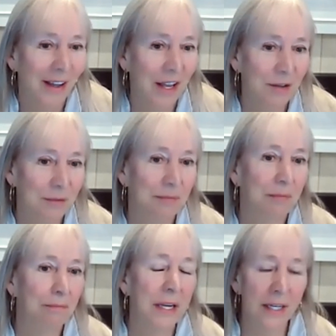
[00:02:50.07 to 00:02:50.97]
and
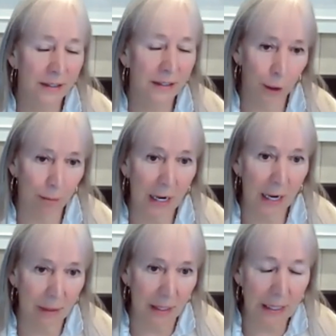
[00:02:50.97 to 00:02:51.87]
being a little
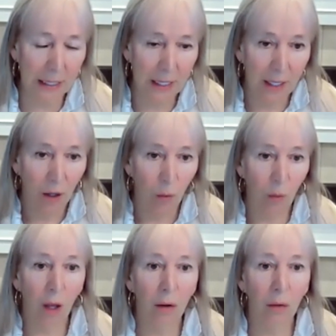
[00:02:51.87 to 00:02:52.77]
baby.
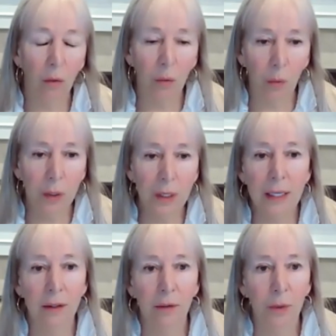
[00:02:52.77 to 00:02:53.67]
Well, we
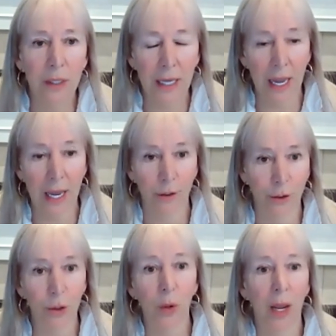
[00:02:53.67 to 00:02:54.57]
can't
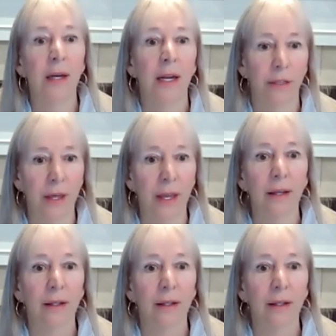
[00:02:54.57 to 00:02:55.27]
do anything.